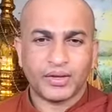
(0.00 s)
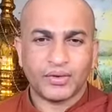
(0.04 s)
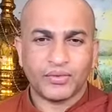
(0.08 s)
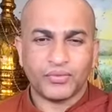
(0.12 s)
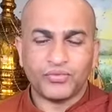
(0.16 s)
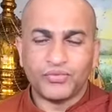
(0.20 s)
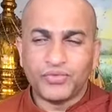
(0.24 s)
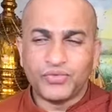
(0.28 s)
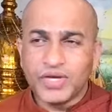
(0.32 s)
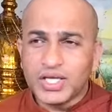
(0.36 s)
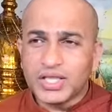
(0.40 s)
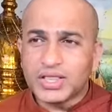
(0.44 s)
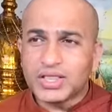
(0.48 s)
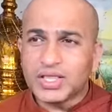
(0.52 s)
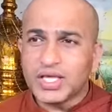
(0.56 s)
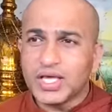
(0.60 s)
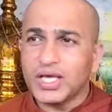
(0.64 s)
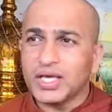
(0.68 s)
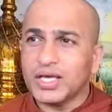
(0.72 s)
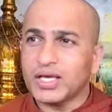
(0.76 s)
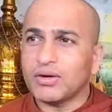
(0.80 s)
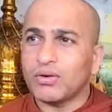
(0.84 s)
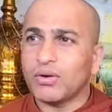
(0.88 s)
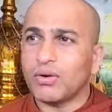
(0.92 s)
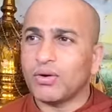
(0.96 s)
We
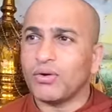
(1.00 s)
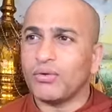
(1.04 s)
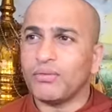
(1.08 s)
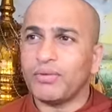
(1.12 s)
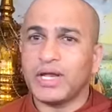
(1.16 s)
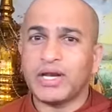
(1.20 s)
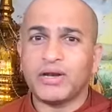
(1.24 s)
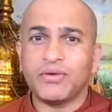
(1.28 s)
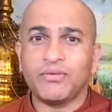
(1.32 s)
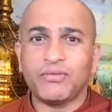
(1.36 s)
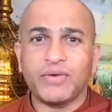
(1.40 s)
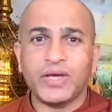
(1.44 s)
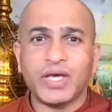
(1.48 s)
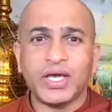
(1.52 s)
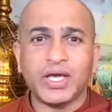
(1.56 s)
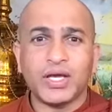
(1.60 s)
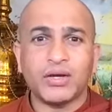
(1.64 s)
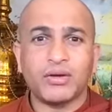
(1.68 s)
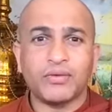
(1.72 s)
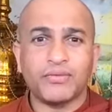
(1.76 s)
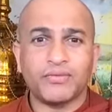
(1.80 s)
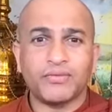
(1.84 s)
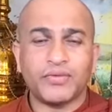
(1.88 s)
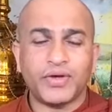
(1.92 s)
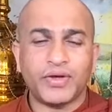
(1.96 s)
think, oh, when
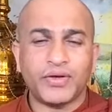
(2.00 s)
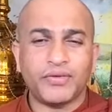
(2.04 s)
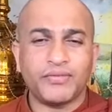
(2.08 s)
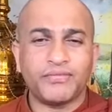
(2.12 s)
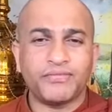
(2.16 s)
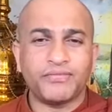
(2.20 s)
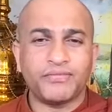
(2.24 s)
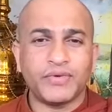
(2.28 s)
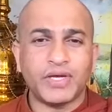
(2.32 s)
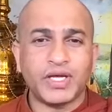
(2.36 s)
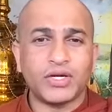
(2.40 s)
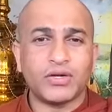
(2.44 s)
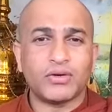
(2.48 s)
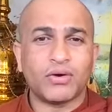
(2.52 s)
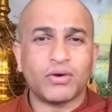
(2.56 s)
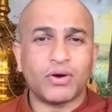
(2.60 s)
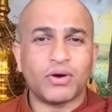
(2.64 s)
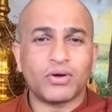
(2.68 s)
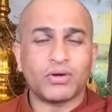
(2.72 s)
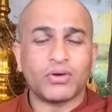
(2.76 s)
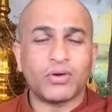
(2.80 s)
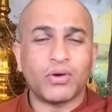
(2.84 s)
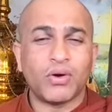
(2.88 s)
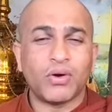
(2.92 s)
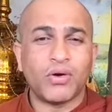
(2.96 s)
we, if we
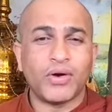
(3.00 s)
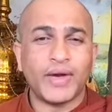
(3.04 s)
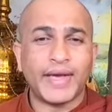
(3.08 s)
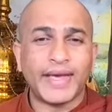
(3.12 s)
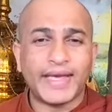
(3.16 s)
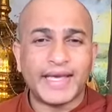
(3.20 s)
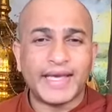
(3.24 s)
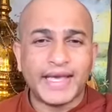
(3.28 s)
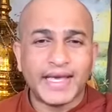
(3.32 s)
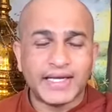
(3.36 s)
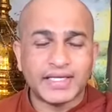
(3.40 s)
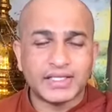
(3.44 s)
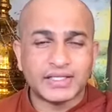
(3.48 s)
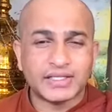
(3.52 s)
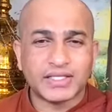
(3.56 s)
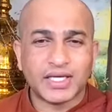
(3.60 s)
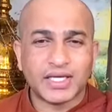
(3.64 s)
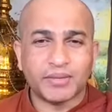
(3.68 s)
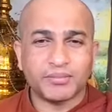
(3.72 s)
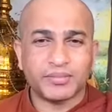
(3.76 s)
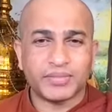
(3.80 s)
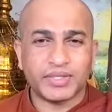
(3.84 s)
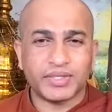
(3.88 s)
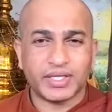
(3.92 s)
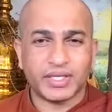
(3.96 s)
don't go against
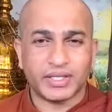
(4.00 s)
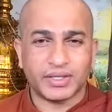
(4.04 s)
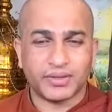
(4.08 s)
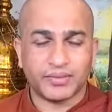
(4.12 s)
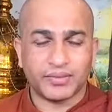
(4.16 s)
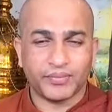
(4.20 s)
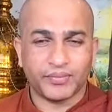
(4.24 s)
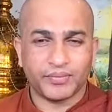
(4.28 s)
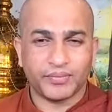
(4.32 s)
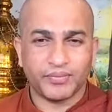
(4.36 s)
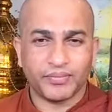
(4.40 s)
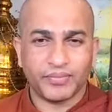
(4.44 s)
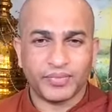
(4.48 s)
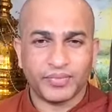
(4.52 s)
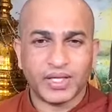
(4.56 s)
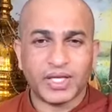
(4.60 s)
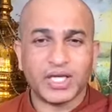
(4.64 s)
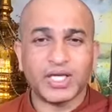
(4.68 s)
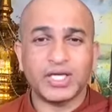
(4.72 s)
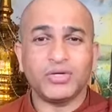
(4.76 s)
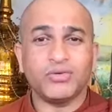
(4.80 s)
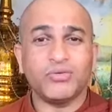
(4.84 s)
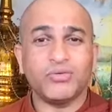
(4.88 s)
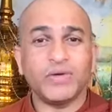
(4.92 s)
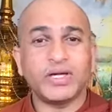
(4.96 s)
something,
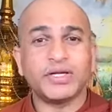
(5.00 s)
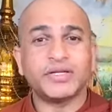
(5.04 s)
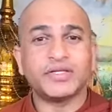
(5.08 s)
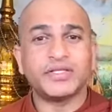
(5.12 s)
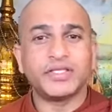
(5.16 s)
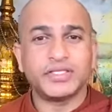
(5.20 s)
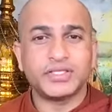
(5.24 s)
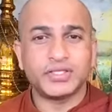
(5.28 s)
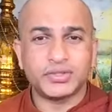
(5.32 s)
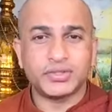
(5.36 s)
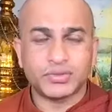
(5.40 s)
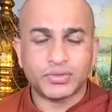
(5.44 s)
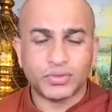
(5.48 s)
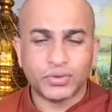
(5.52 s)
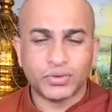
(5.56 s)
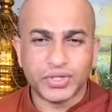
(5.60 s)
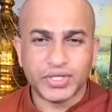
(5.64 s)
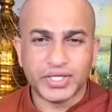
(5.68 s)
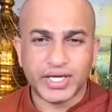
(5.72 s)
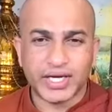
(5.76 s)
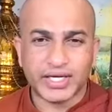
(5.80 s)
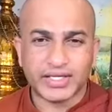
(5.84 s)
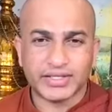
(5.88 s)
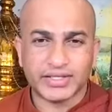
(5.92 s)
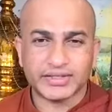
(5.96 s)
it will
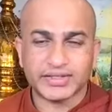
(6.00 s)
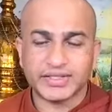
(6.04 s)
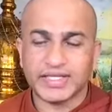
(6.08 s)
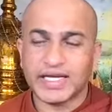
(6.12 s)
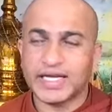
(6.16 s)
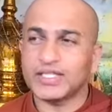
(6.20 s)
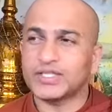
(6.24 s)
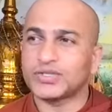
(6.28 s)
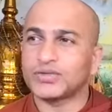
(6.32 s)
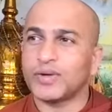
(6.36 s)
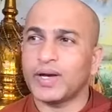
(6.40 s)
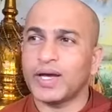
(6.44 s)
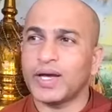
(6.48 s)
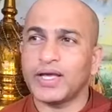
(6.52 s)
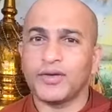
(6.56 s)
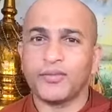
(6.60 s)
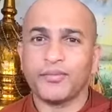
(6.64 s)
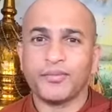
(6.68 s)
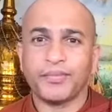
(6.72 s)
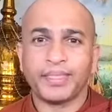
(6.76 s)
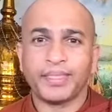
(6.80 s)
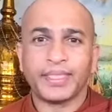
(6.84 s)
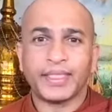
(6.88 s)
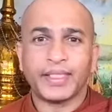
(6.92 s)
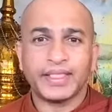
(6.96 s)
destroy us. That's why
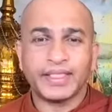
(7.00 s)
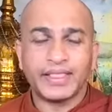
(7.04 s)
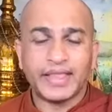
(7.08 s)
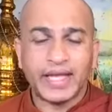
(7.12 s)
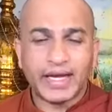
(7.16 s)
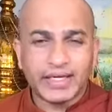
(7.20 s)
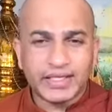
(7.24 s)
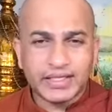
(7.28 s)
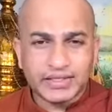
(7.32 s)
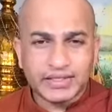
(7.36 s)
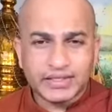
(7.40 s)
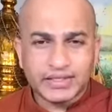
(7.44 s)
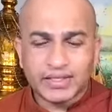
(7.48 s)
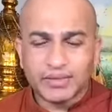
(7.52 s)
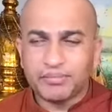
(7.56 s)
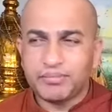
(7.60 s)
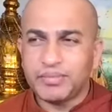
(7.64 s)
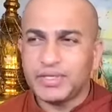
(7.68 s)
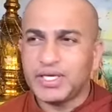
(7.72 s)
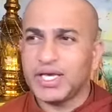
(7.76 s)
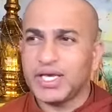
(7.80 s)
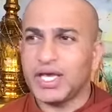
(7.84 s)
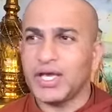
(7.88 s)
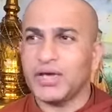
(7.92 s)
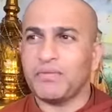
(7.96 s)
that is the
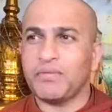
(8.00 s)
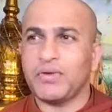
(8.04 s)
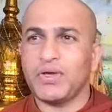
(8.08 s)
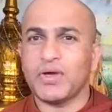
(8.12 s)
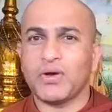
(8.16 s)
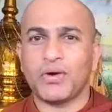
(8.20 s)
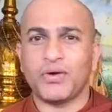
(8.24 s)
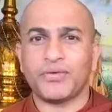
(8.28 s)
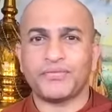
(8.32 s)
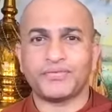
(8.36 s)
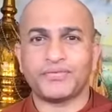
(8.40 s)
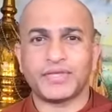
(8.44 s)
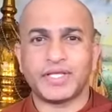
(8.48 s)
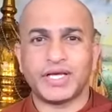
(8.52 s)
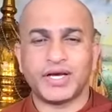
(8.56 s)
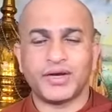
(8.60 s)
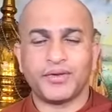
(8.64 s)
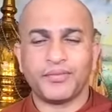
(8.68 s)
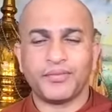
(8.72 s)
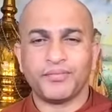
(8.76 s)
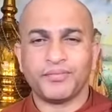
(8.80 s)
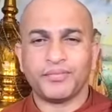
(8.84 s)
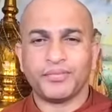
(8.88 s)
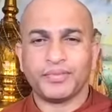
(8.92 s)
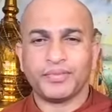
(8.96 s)
behavior of
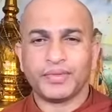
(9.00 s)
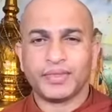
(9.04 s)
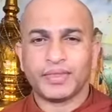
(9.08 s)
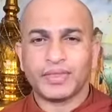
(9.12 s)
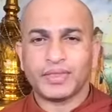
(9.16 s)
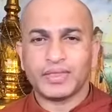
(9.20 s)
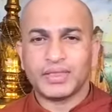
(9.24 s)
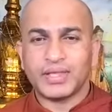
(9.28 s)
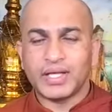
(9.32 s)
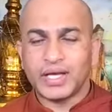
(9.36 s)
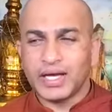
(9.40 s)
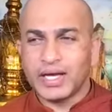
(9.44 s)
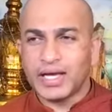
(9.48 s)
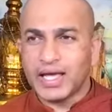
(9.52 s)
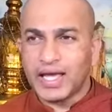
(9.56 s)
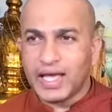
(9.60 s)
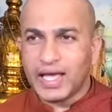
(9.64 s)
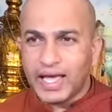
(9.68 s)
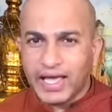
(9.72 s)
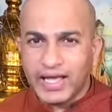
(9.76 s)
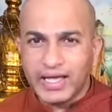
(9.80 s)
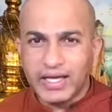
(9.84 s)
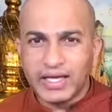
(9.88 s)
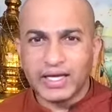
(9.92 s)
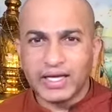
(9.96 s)
the, the
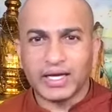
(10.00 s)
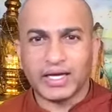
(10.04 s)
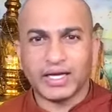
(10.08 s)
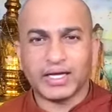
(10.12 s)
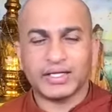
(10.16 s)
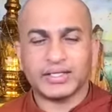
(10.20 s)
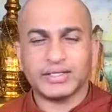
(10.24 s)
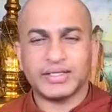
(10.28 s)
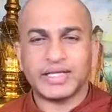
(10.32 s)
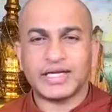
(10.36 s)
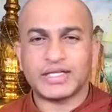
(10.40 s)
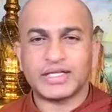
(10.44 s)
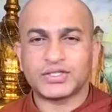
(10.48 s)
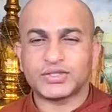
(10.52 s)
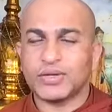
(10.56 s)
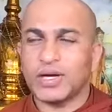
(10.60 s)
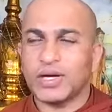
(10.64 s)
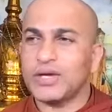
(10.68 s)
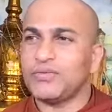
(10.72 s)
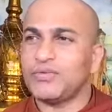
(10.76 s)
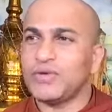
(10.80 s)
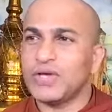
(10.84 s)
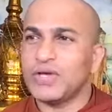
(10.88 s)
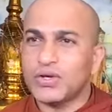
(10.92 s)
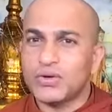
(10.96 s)
anger. That's
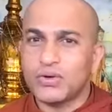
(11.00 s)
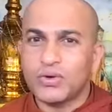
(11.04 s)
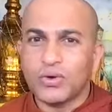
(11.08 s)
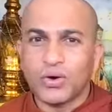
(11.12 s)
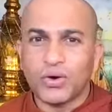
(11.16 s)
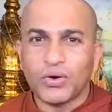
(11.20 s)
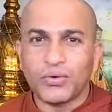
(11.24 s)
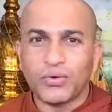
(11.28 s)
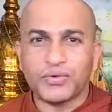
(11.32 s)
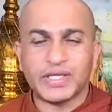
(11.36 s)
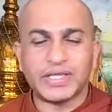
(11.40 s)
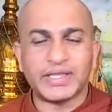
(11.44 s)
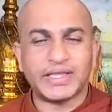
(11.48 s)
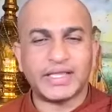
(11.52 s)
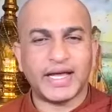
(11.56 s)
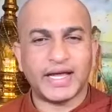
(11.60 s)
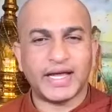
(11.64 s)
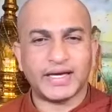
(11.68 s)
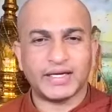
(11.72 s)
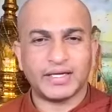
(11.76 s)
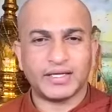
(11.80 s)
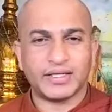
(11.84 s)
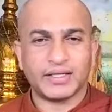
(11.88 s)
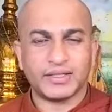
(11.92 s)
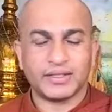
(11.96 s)
why we go with
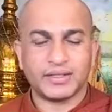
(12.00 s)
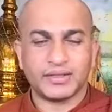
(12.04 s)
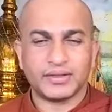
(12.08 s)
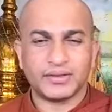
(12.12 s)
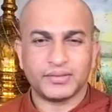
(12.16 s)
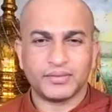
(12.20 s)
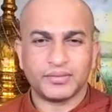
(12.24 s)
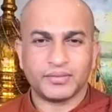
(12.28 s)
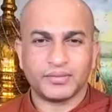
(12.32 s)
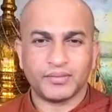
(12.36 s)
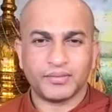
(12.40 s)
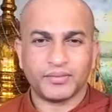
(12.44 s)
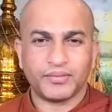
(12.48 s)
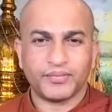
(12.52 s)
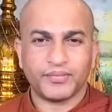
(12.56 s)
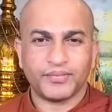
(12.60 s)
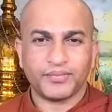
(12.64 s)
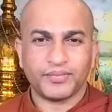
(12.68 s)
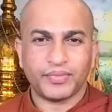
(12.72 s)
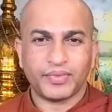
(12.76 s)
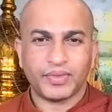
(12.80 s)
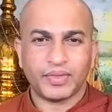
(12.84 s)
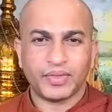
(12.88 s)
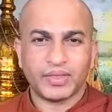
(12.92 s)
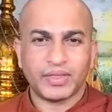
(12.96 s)
that.
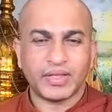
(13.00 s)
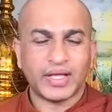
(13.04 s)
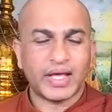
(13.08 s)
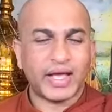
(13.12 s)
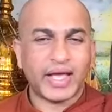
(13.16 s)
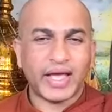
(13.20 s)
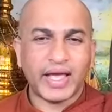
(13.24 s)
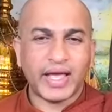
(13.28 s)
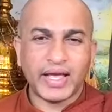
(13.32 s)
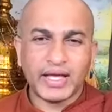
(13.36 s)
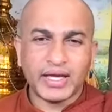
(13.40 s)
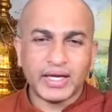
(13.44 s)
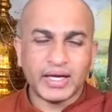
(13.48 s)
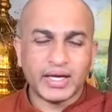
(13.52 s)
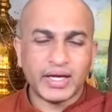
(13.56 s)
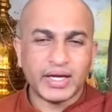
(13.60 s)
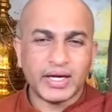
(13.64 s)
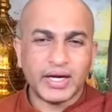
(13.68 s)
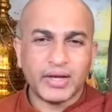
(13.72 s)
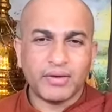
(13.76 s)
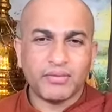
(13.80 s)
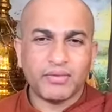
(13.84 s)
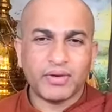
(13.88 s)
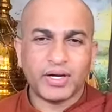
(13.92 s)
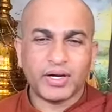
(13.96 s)
The anger
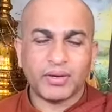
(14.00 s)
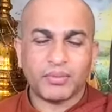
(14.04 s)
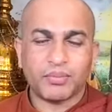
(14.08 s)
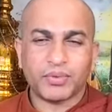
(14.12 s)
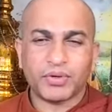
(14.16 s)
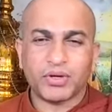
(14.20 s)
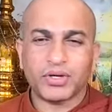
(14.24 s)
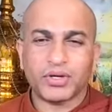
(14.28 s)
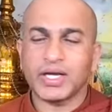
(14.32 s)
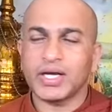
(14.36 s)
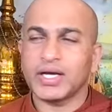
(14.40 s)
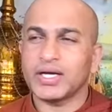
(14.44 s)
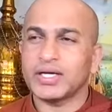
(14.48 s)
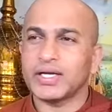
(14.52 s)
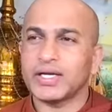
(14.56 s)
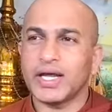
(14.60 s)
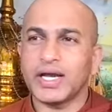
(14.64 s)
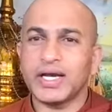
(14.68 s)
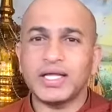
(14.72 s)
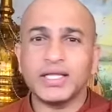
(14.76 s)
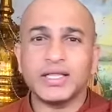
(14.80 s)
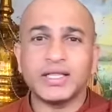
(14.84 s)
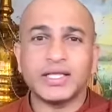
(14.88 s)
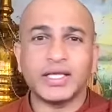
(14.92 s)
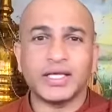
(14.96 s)
never protect
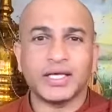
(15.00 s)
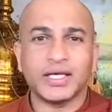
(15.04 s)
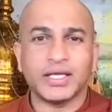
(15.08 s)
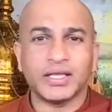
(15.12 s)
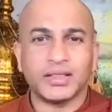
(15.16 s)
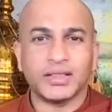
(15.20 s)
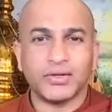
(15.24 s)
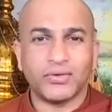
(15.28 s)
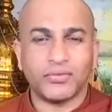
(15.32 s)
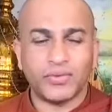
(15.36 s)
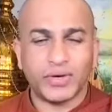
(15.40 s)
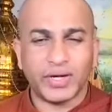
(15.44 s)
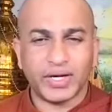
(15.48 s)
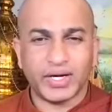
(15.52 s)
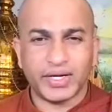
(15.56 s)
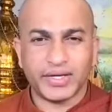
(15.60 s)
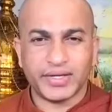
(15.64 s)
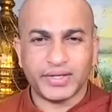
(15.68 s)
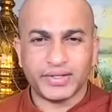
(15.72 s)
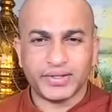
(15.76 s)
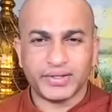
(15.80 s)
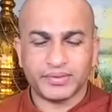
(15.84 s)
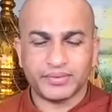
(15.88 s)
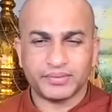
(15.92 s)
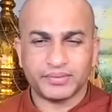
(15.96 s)
anything in the world.